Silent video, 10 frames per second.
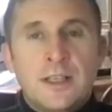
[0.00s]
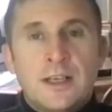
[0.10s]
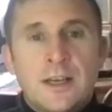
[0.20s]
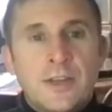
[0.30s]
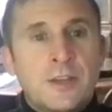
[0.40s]

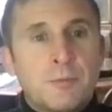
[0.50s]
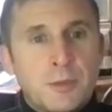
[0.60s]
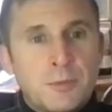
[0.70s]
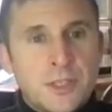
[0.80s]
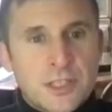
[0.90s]
And they're the
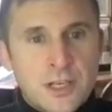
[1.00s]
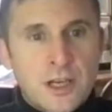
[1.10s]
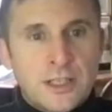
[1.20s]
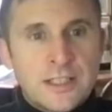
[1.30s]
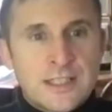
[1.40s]
people that
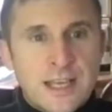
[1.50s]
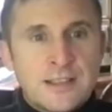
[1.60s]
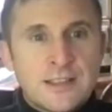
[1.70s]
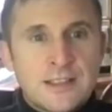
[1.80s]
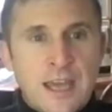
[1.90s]
Stalin
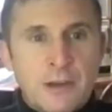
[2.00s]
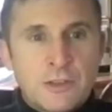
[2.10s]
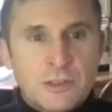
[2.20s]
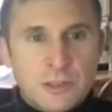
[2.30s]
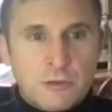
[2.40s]
sent
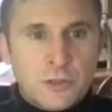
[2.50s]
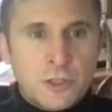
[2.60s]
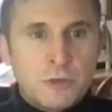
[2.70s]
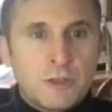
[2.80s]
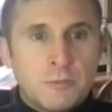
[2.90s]
out across
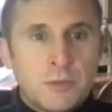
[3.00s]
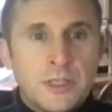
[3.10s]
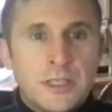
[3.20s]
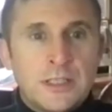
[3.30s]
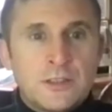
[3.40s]
Europe
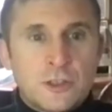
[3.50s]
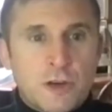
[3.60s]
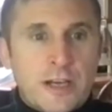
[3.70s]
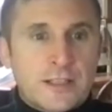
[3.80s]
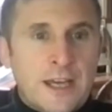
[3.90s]
to
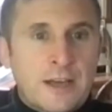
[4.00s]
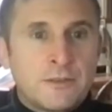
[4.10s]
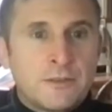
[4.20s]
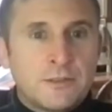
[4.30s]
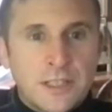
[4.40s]
track
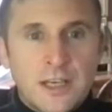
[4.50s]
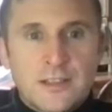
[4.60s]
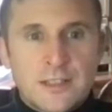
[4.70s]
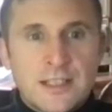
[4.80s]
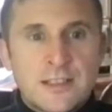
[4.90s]
down the
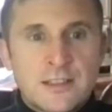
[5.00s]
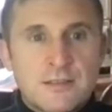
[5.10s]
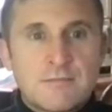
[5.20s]
Nazis,